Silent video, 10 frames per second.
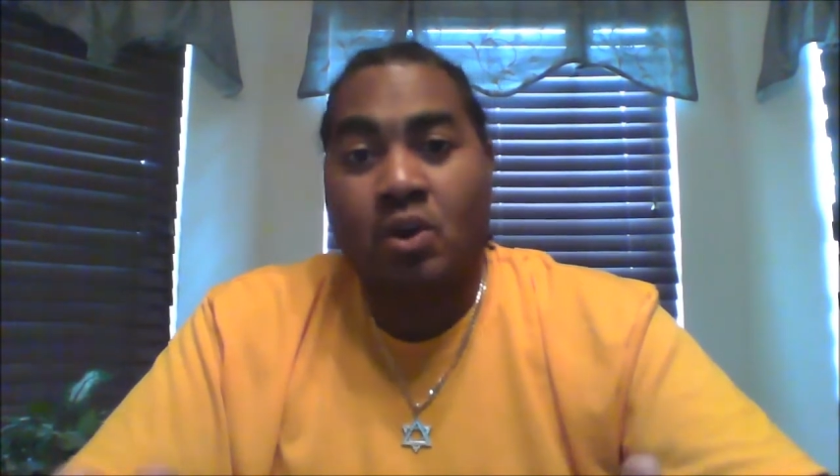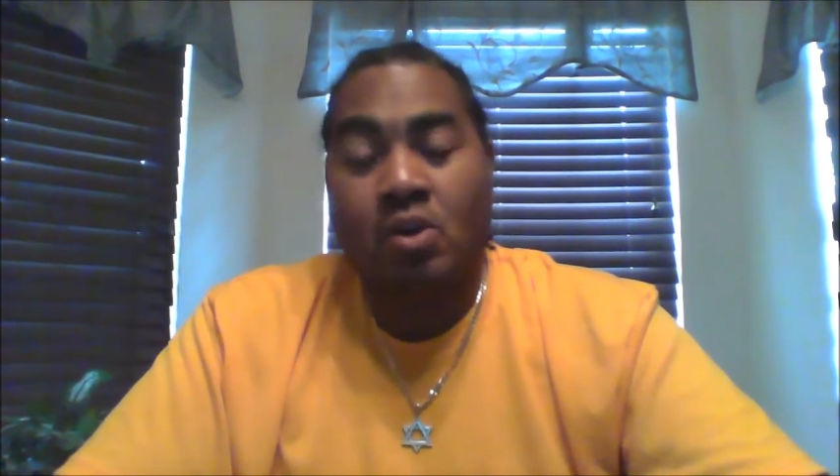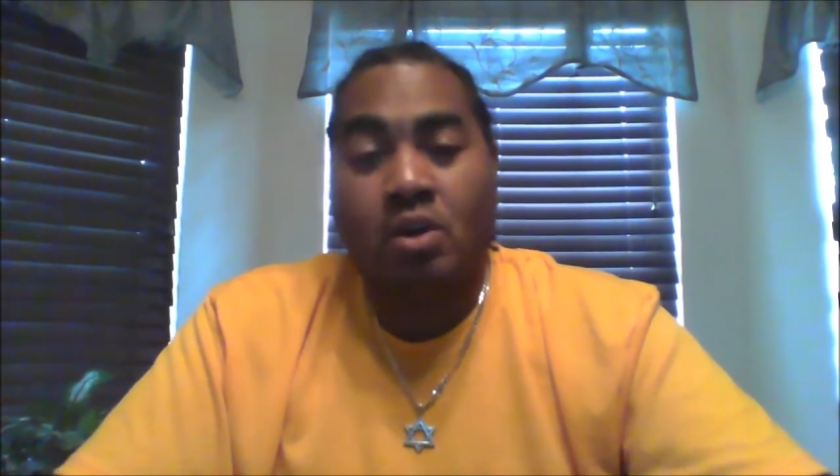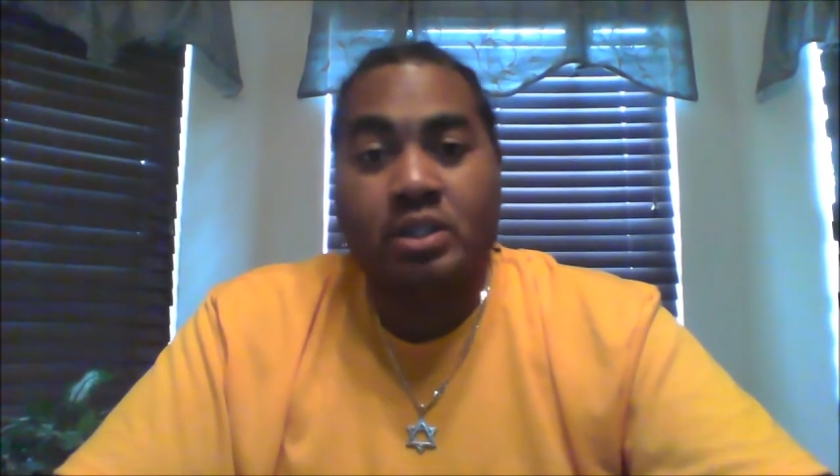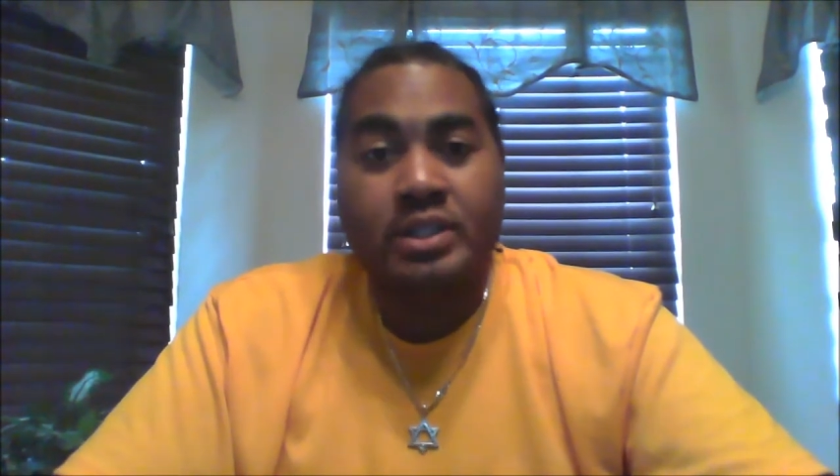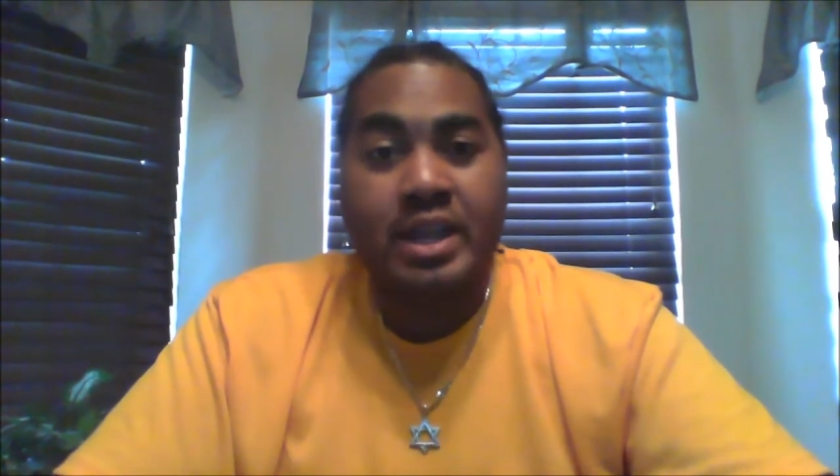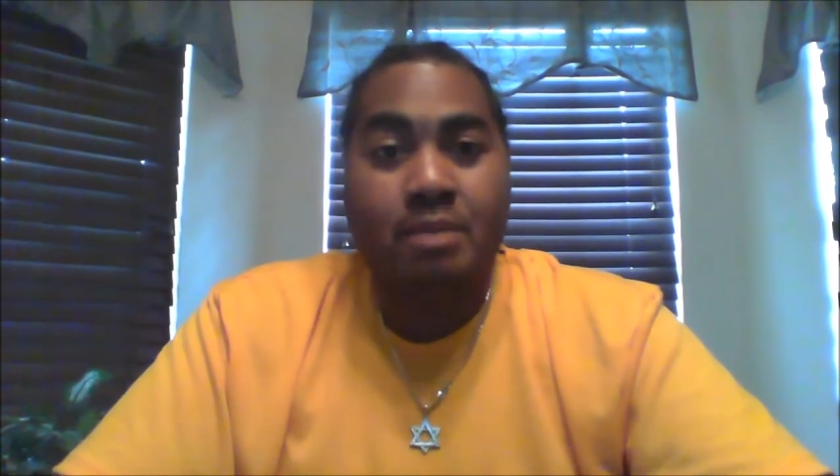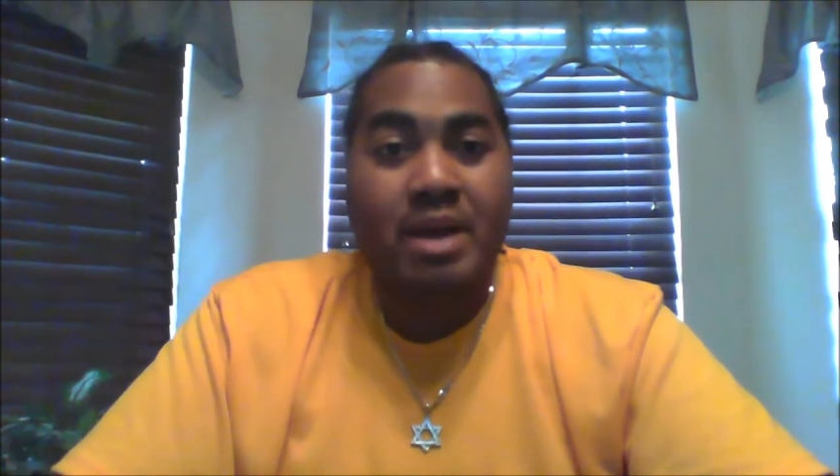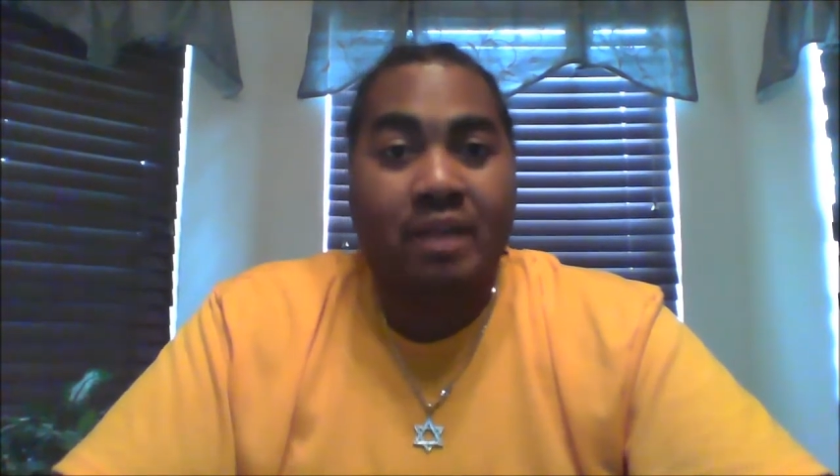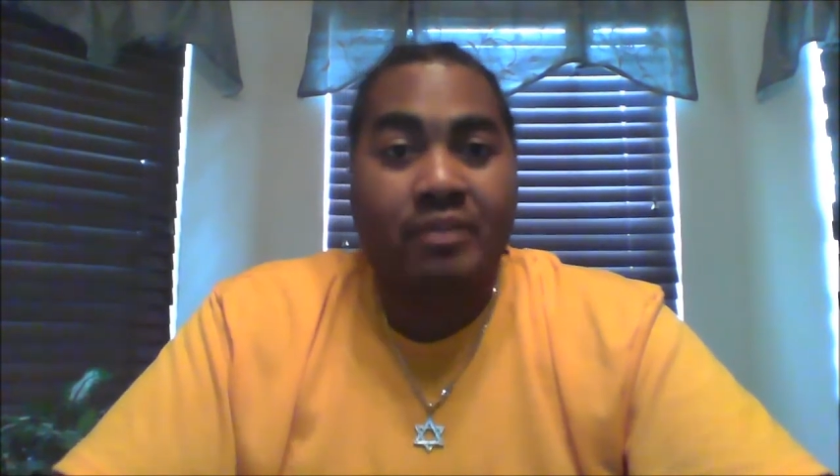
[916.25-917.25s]
talk all day
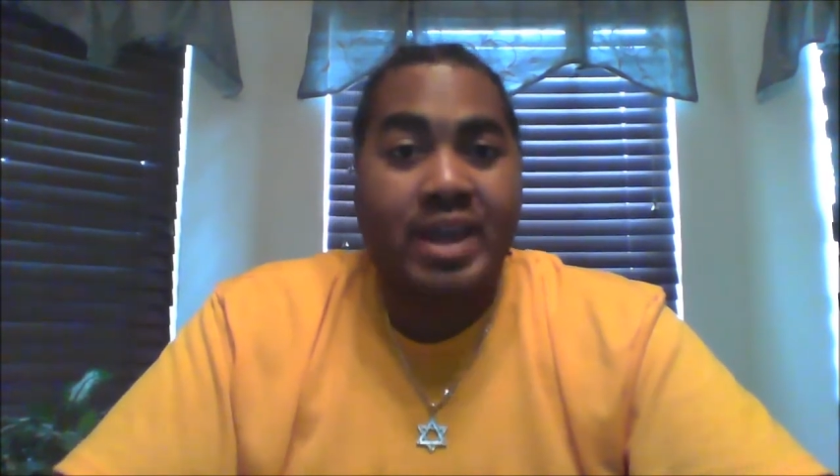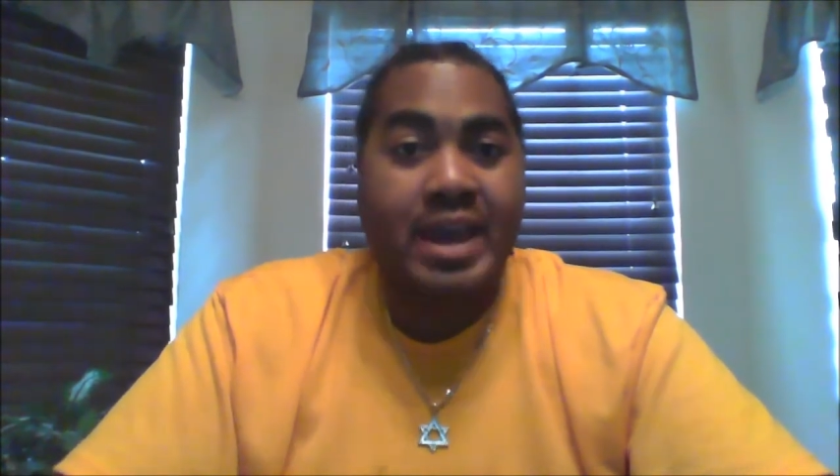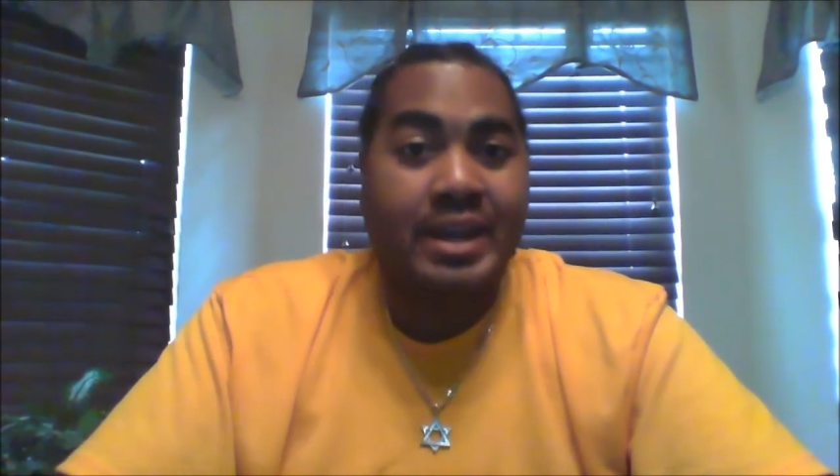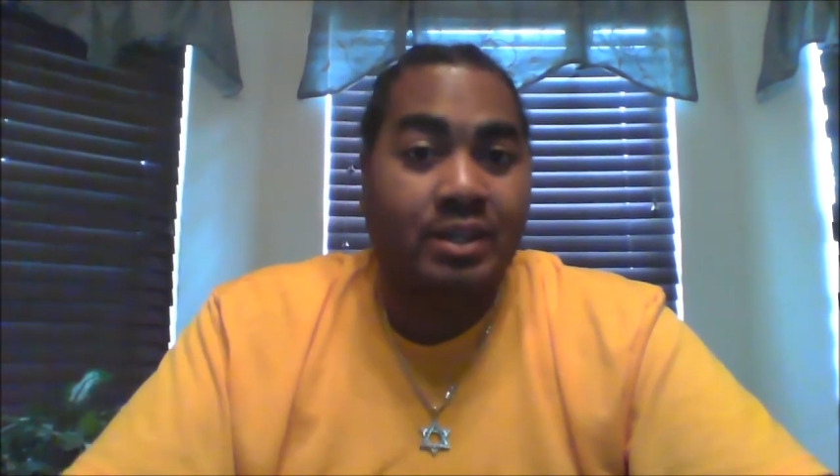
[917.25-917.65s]
about that.